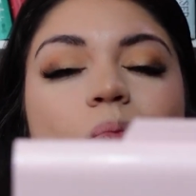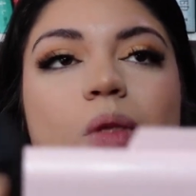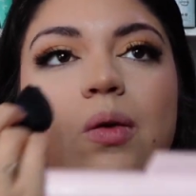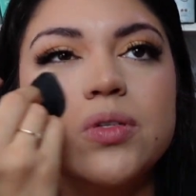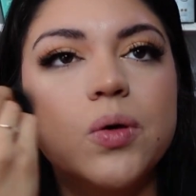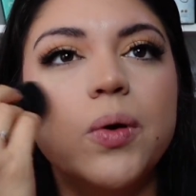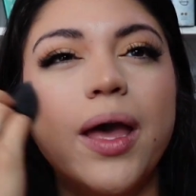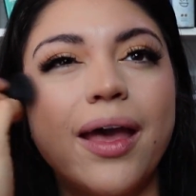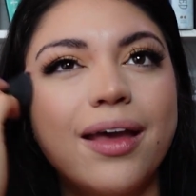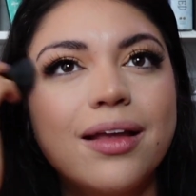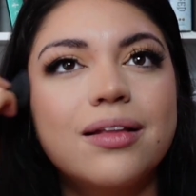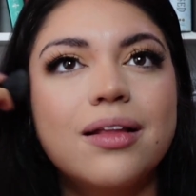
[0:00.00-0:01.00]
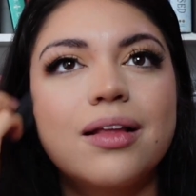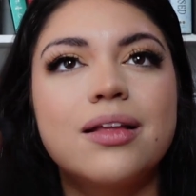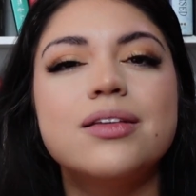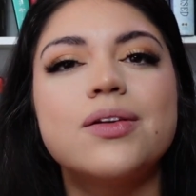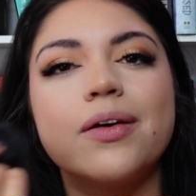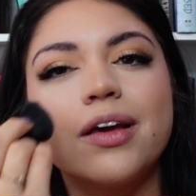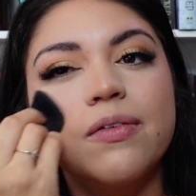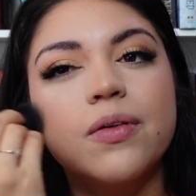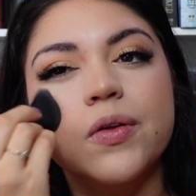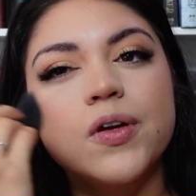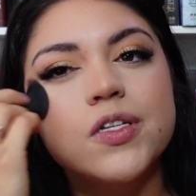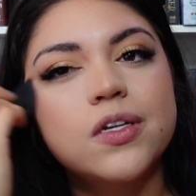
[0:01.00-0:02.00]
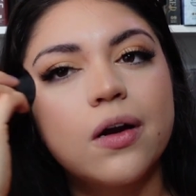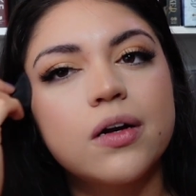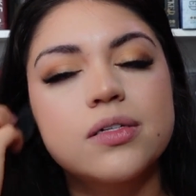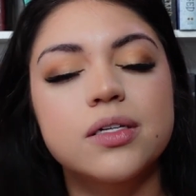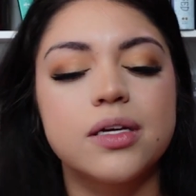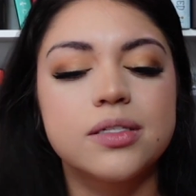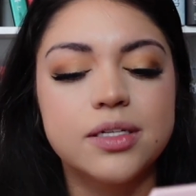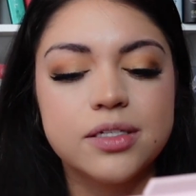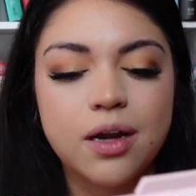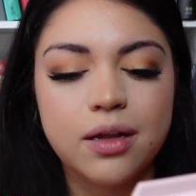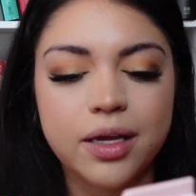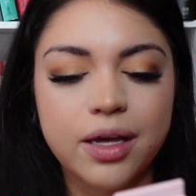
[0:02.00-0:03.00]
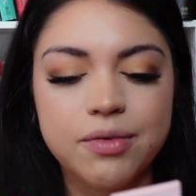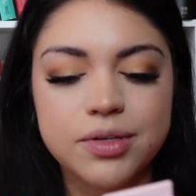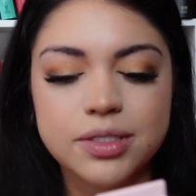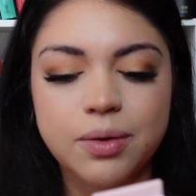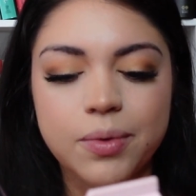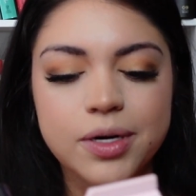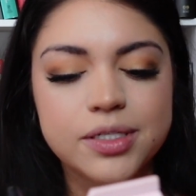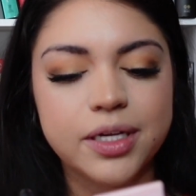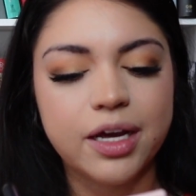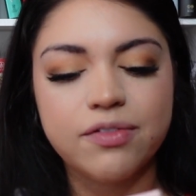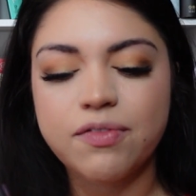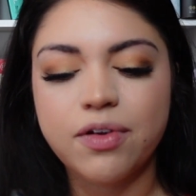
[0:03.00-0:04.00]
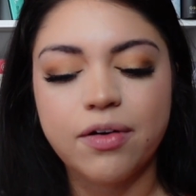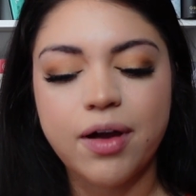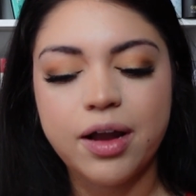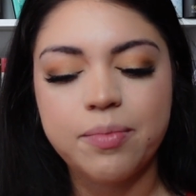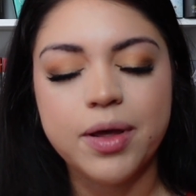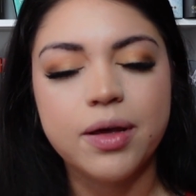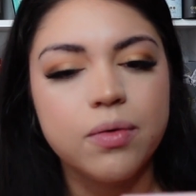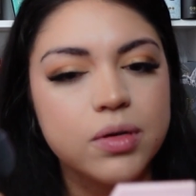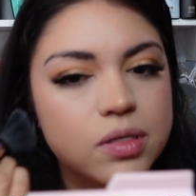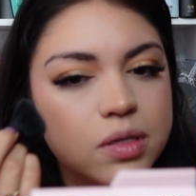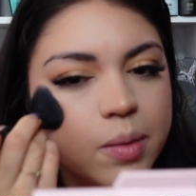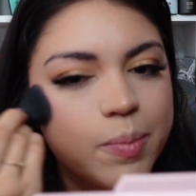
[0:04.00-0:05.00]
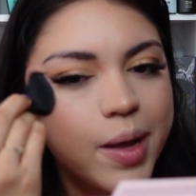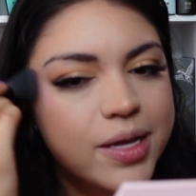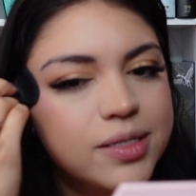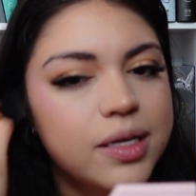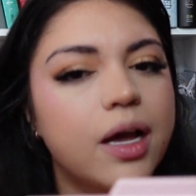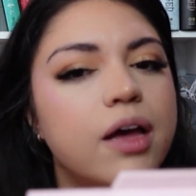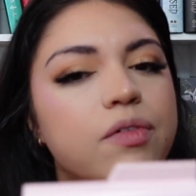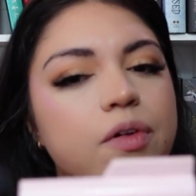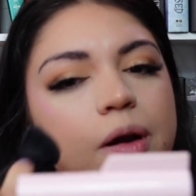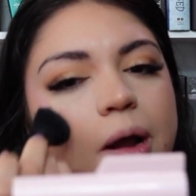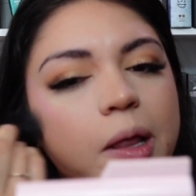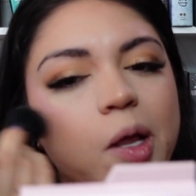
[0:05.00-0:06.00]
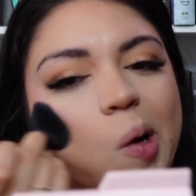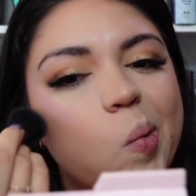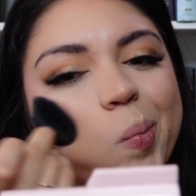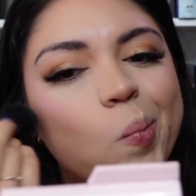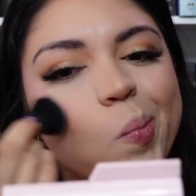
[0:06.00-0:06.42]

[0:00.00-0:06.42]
It was okay. So I gave it 3 stars because it's not like it was the worst thing I've ever read, but it wasn't the best thing I ever read either.